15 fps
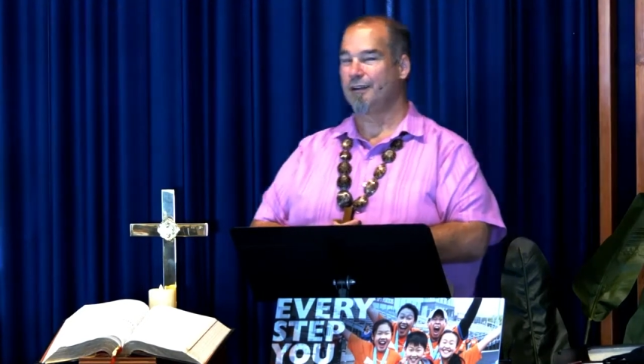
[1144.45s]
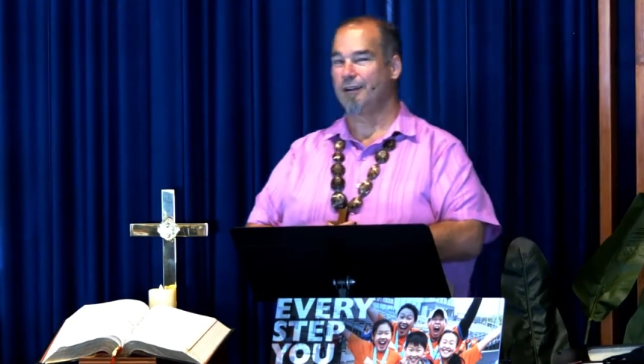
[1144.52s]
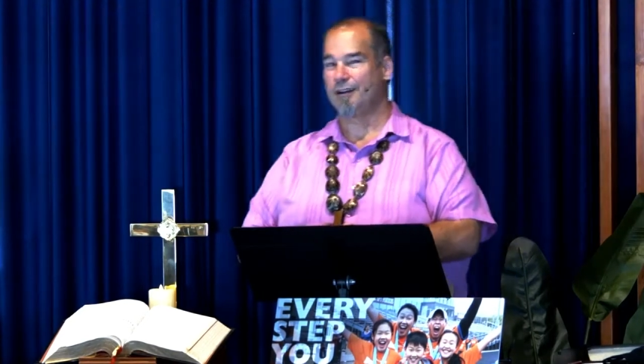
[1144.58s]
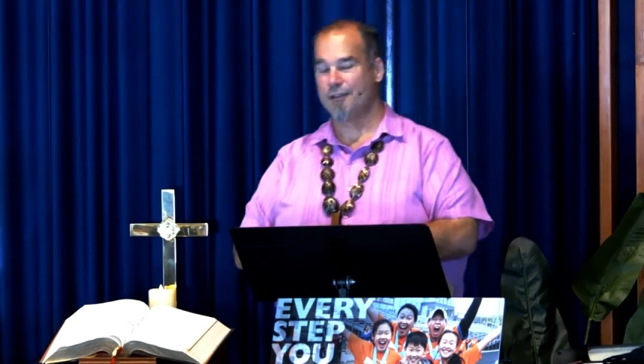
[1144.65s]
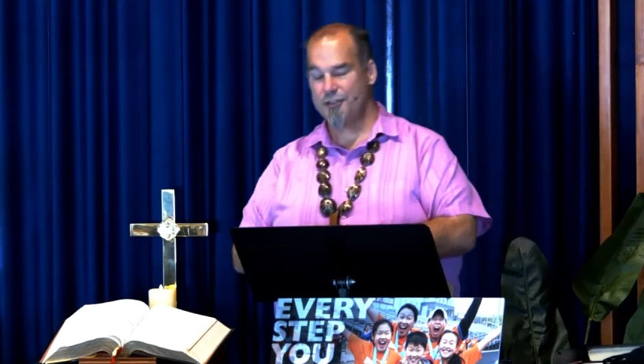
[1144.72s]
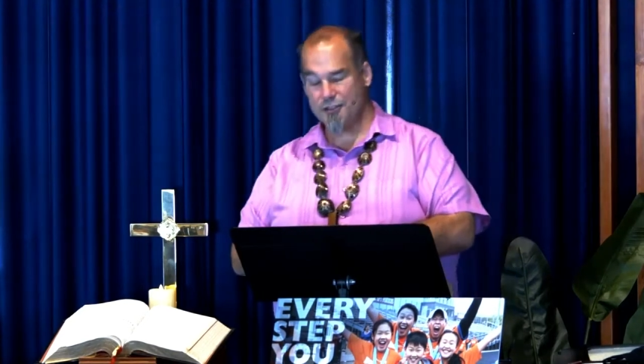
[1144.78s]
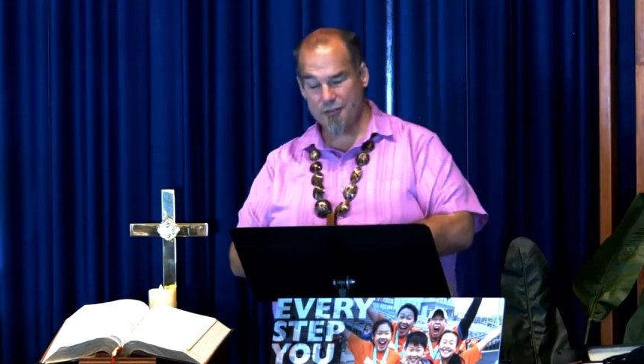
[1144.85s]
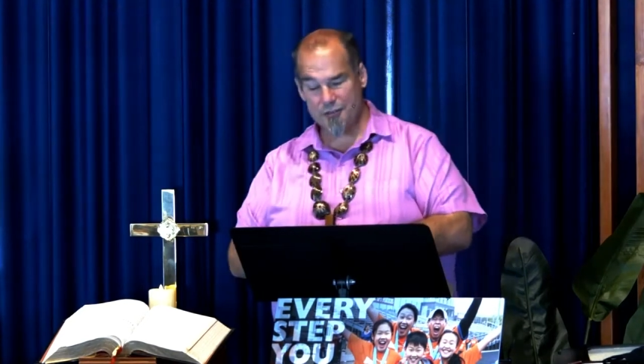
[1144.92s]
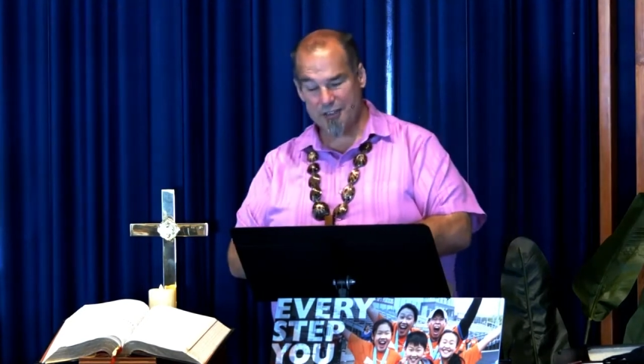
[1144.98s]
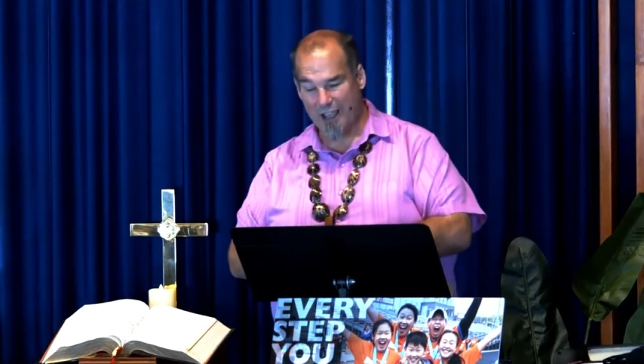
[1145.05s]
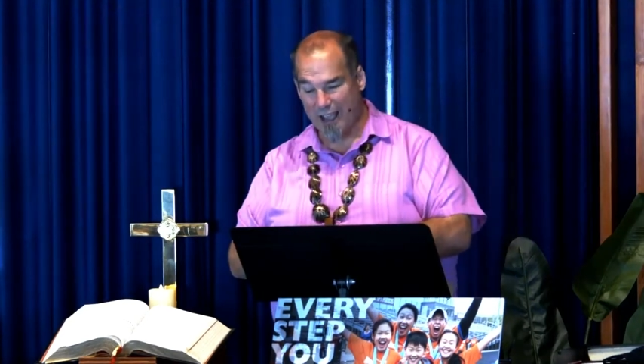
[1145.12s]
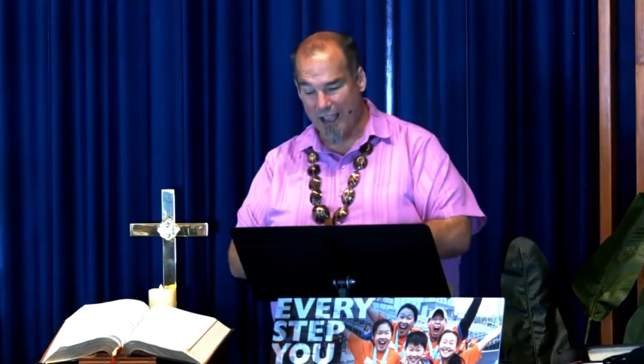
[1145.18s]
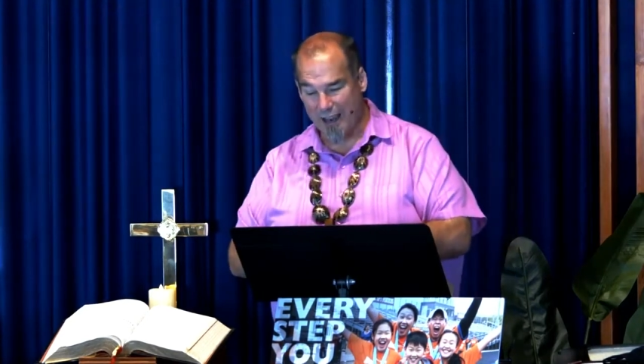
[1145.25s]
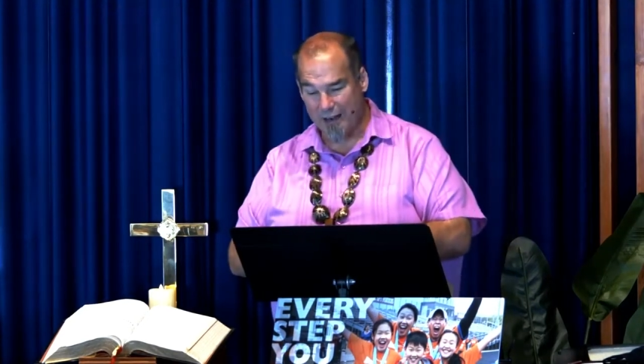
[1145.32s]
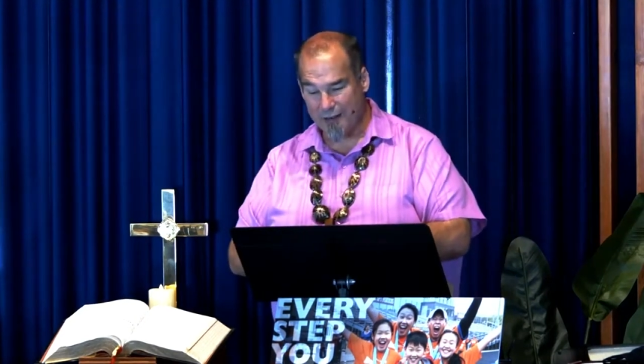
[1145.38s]
Aren't you
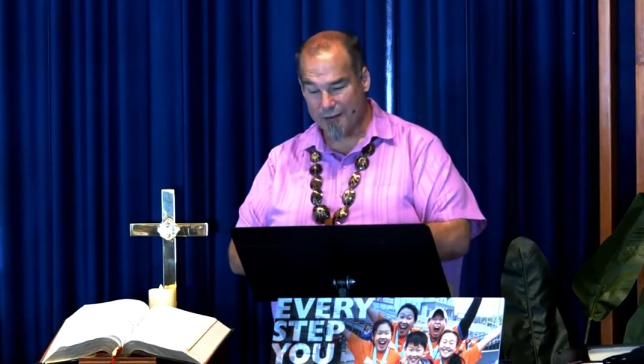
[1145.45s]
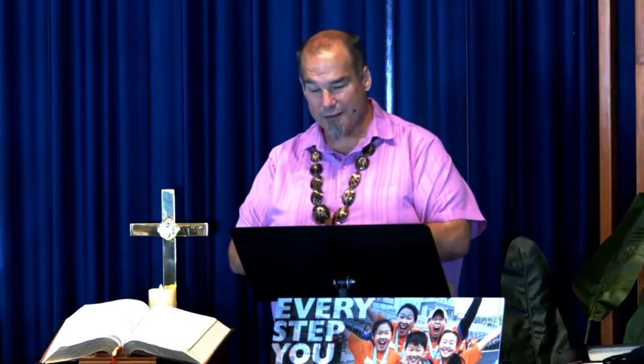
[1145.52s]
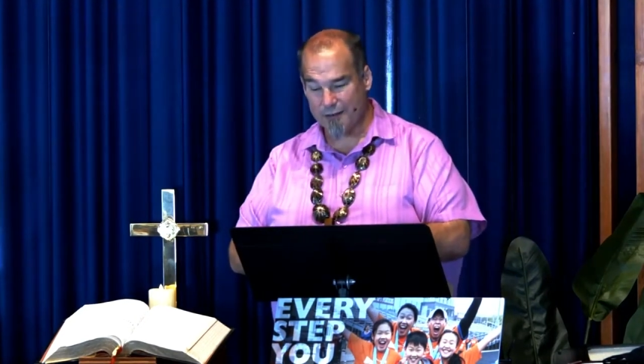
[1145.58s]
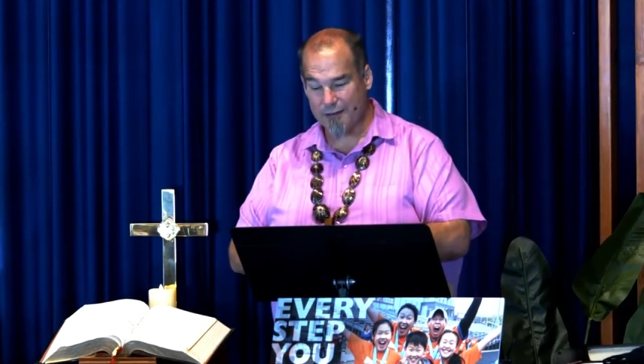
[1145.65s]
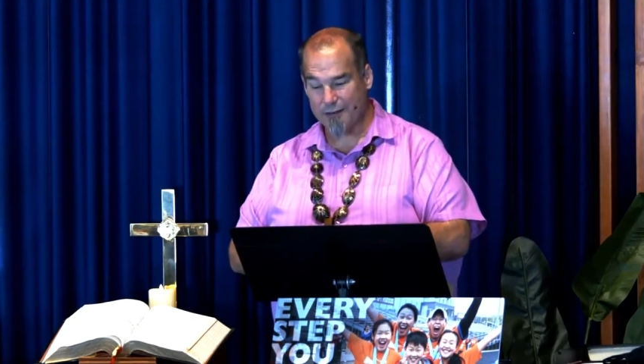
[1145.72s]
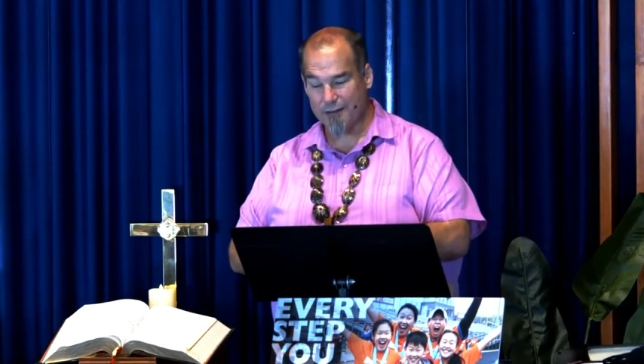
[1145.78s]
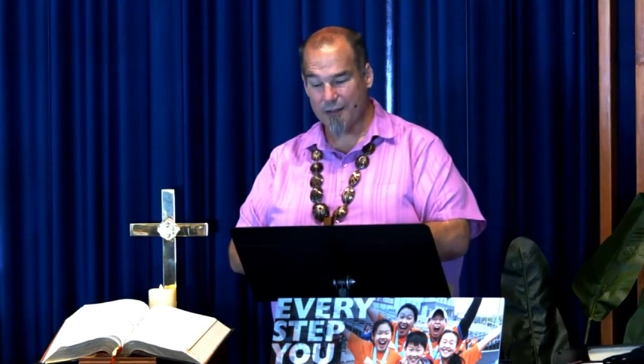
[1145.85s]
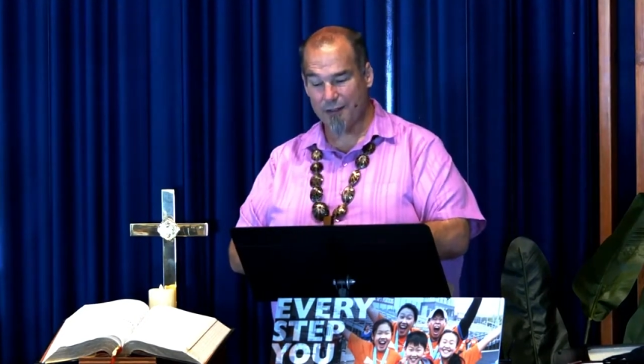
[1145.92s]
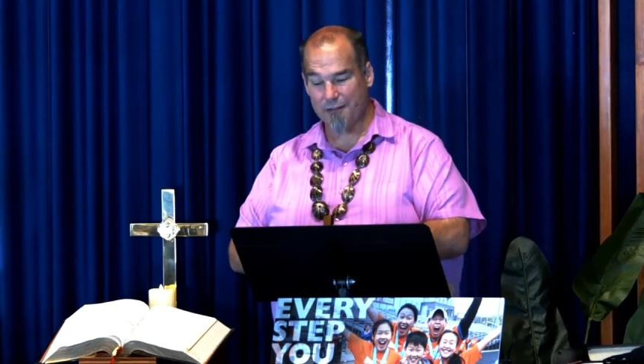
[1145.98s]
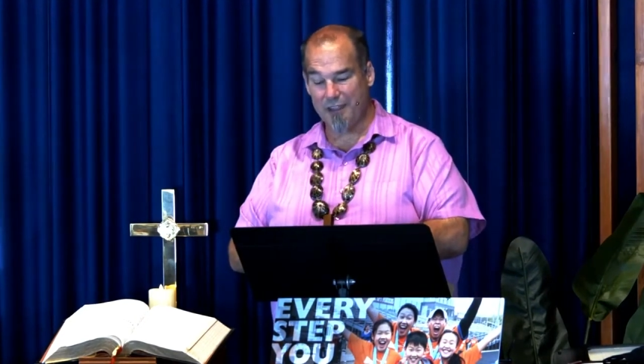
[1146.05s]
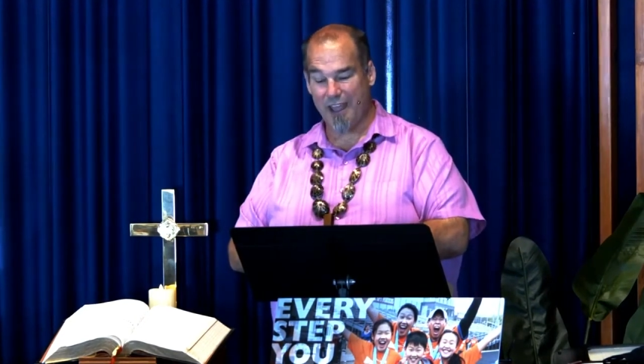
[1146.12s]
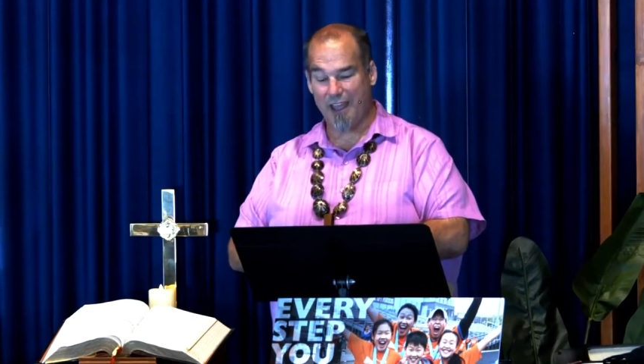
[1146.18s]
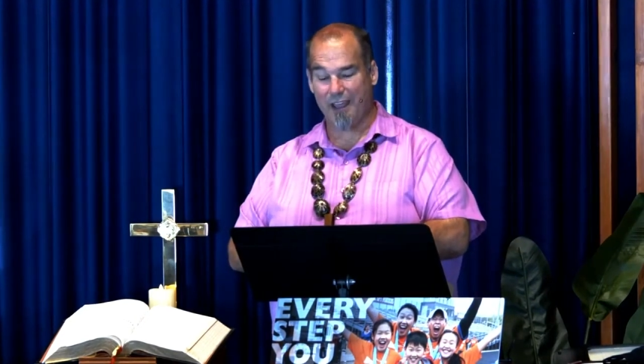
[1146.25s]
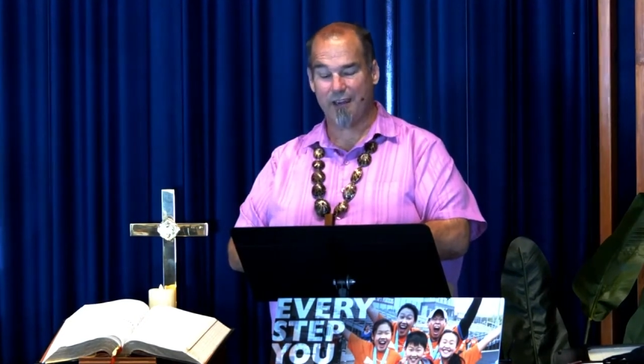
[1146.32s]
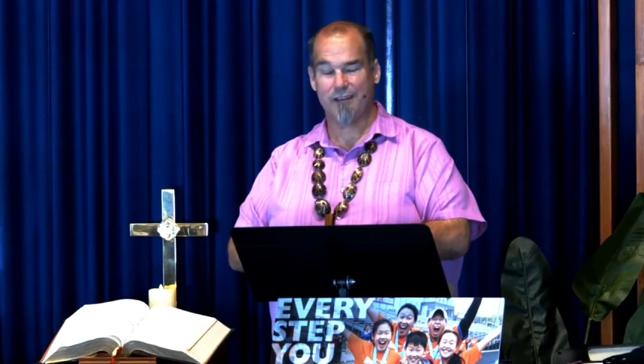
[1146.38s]
tired of
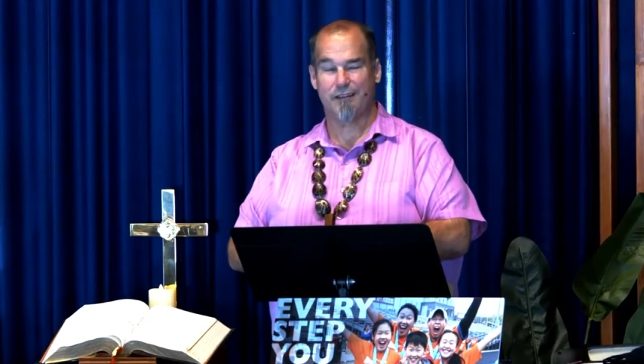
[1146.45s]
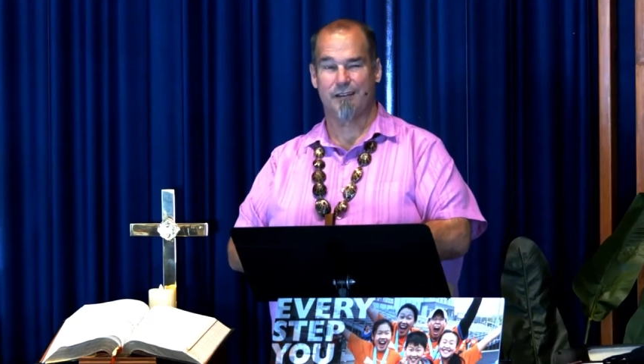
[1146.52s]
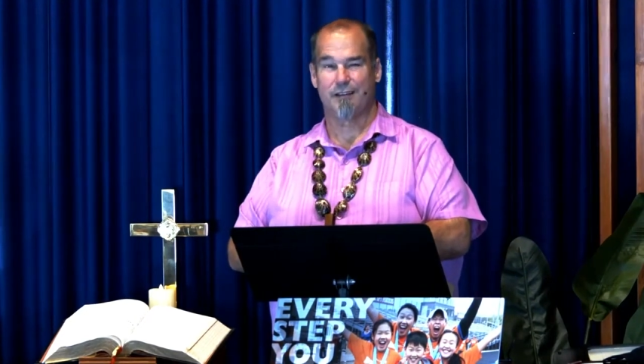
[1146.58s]
that?